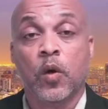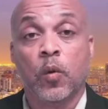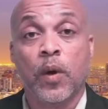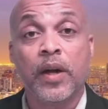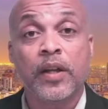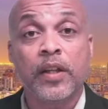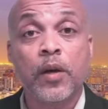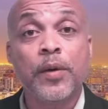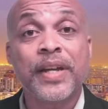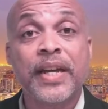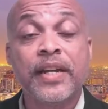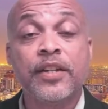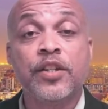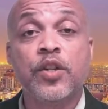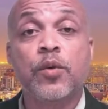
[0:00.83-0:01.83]
Well, hello
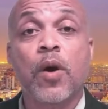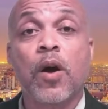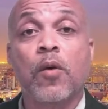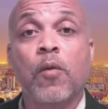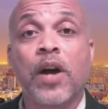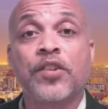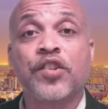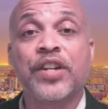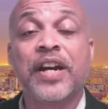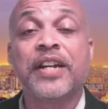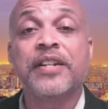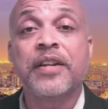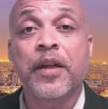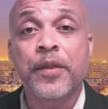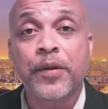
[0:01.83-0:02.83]
again. You are watching
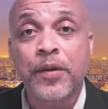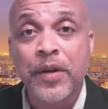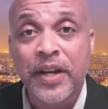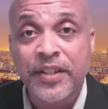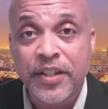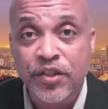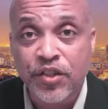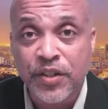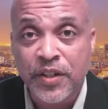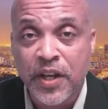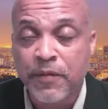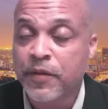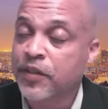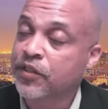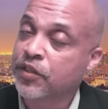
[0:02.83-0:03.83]
another edition
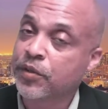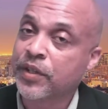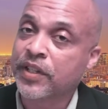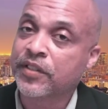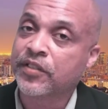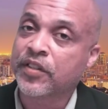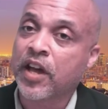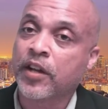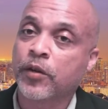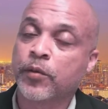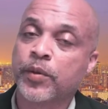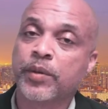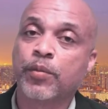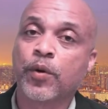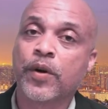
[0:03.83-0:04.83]
of the Scooting Scholar
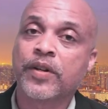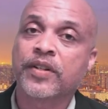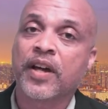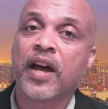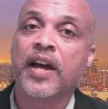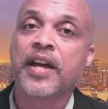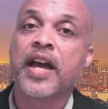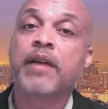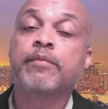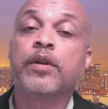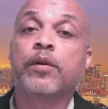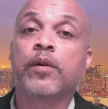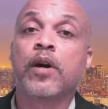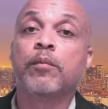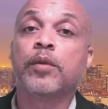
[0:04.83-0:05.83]
Report. I am
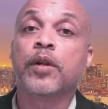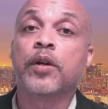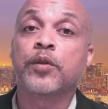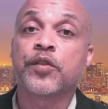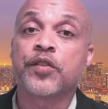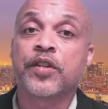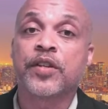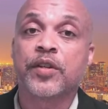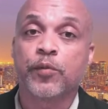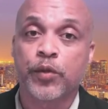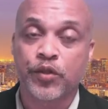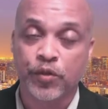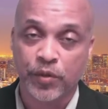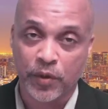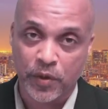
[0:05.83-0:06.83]
your humble host,
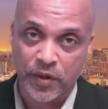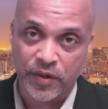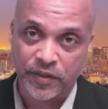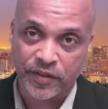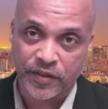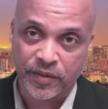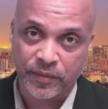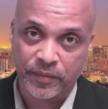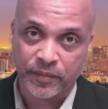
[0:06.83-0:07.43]
Richard Lawrence.